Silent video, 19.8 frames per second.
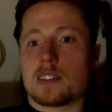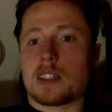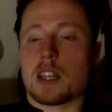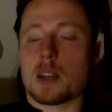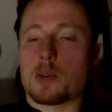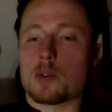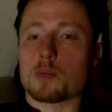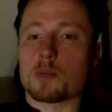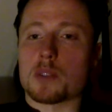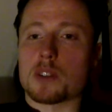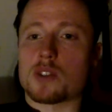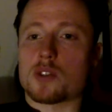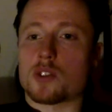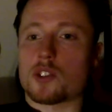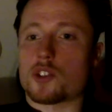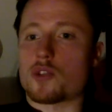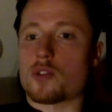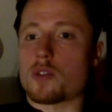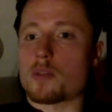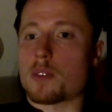I wouldn't be so
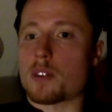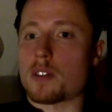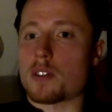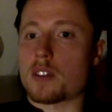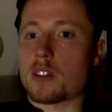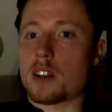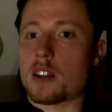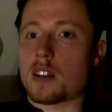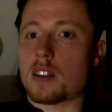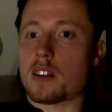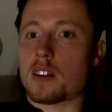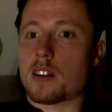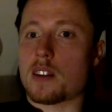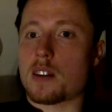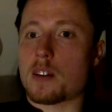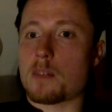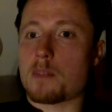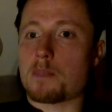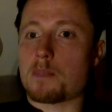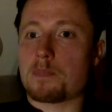sure about that,
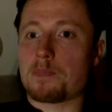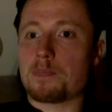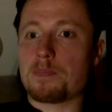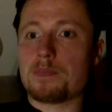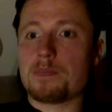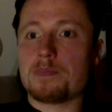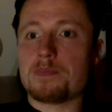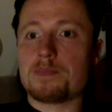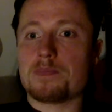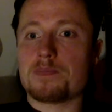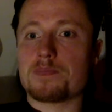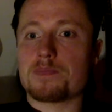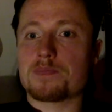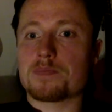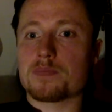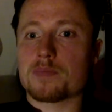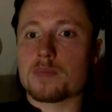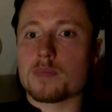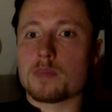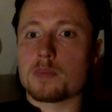yeah.
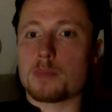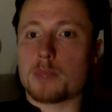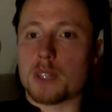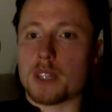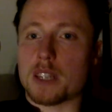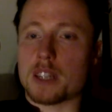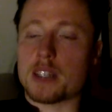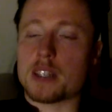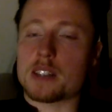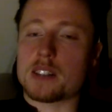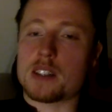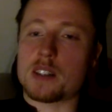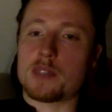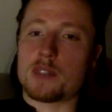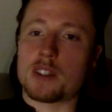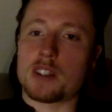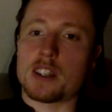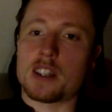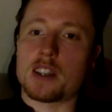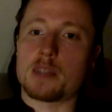But yeah, there's
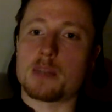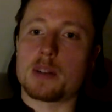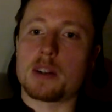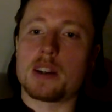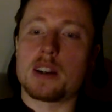definitely a